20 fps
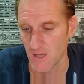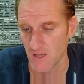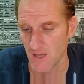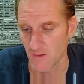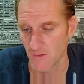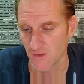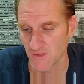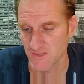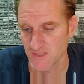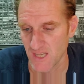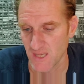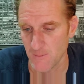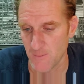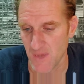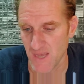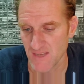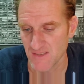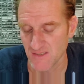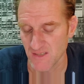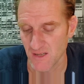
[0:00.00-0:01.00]
It looks like
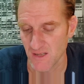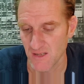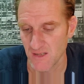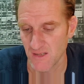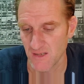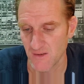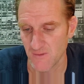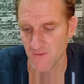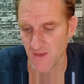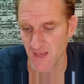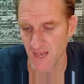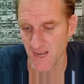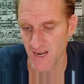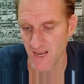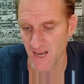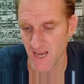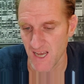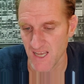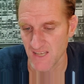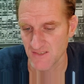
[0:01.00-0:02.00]
based on Nevada,
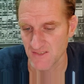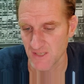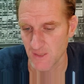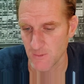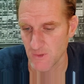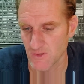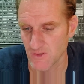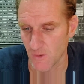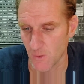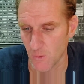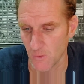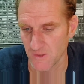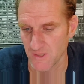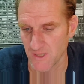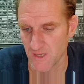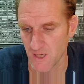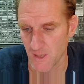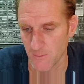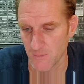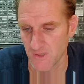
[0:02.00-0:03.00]
ISW is a
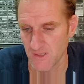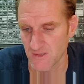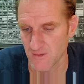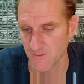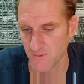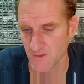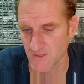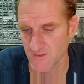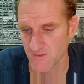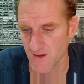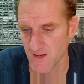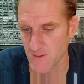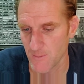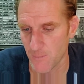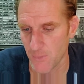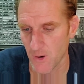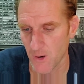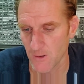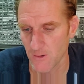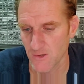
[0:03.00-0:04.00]
holding company diversified in
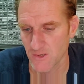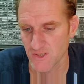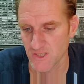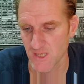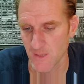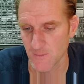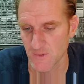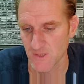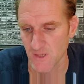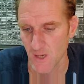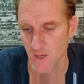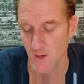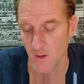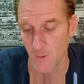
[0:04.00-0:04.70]
partnerships